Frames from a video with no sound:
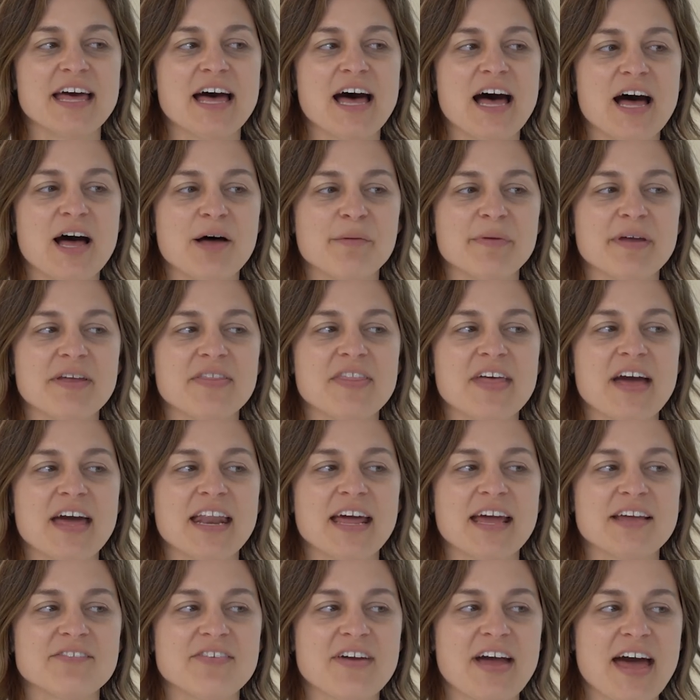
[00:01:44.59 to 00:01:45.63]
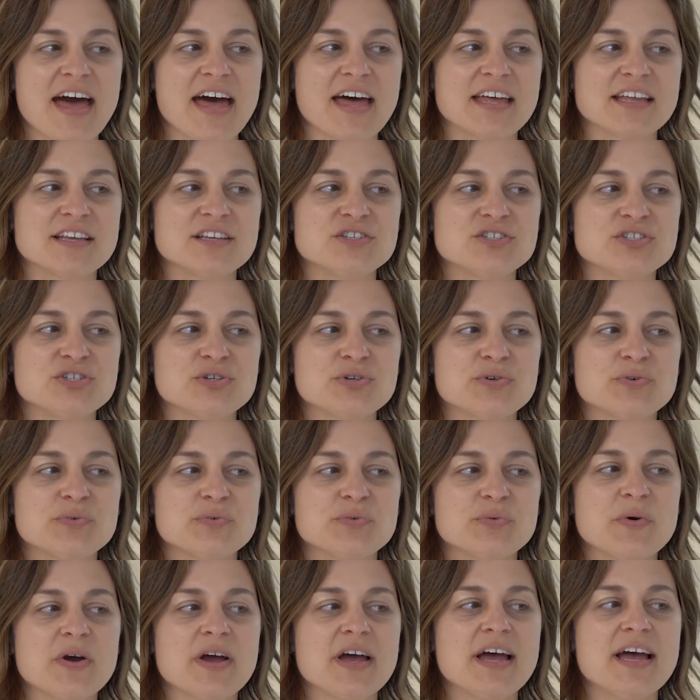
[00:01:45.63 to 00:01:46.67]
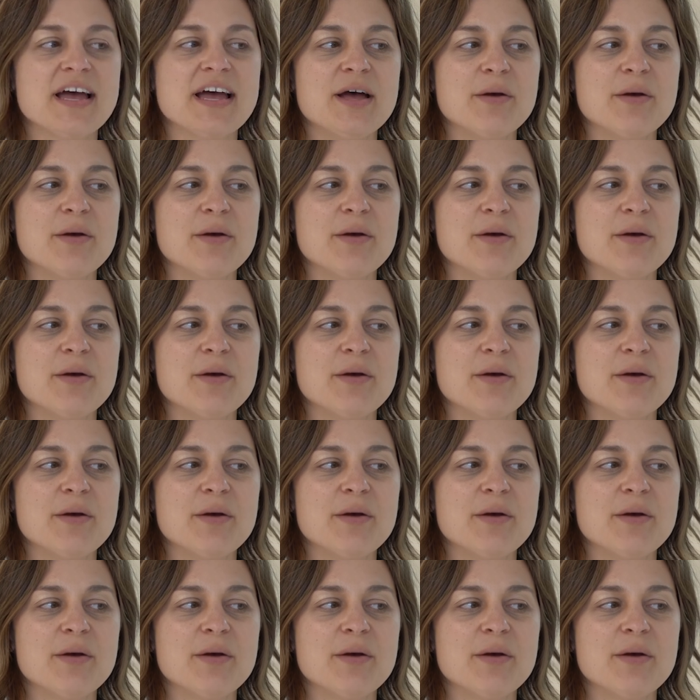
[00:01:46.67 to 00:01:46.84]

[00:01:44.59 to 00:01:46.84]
um, in that I've had to